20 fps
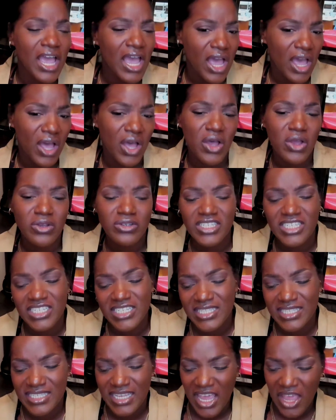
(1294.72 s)
Oh, she
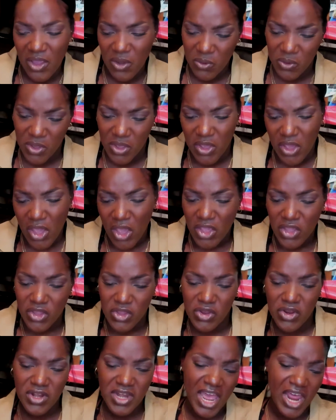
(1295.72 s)
said,
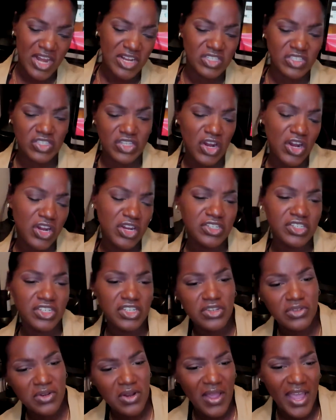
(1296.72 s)
you're not a surgeon.
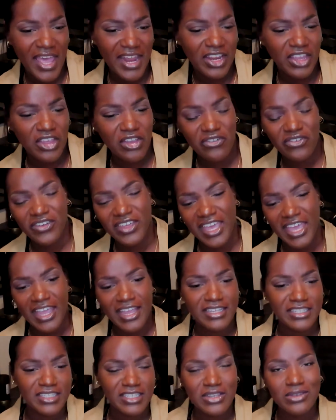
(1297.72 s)
You don't have a cure for
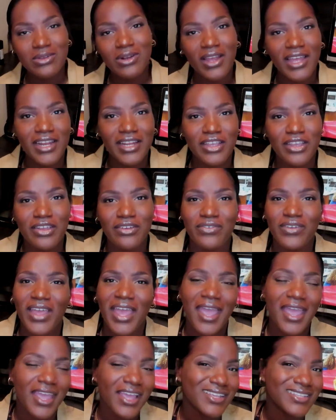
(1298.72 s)
cancer. You don't have a cure for
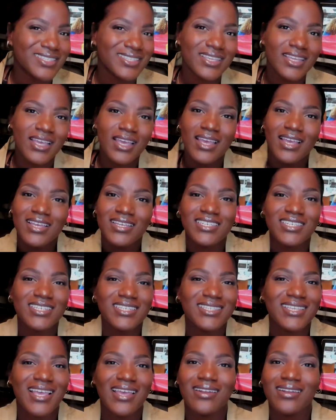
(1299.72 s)
AIDS. She
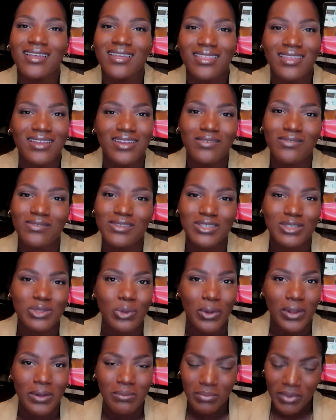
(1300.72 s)
said nothing of the
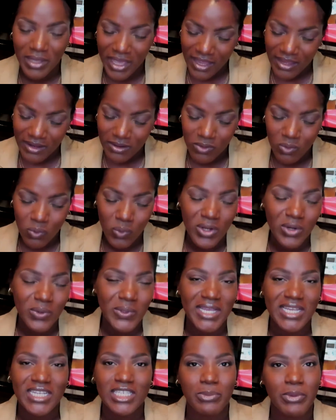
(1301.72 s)
sort. But what do we
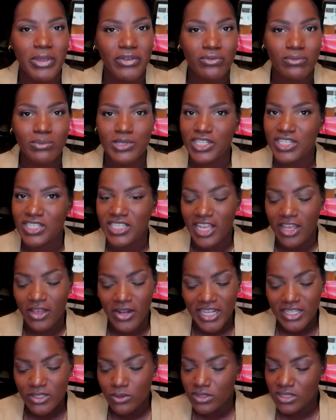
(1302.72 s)
expect from Giselle?
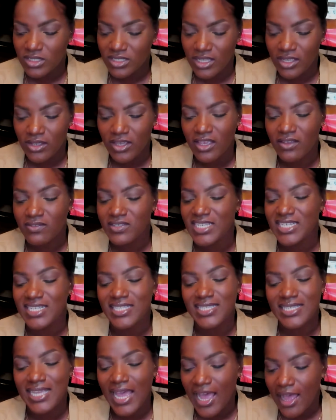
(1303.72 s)
That's what Giselle gives us
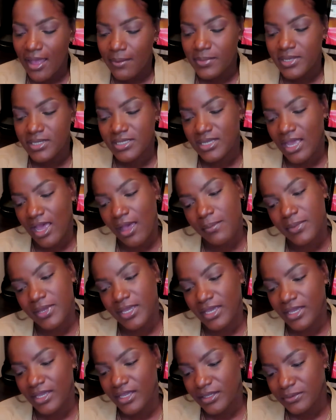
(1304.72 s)
time and time
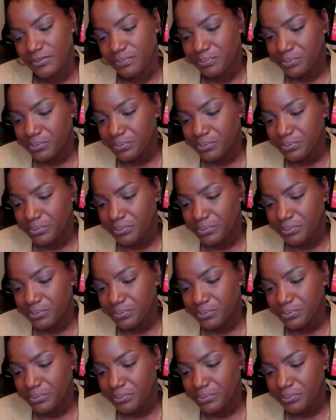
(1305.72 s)
again.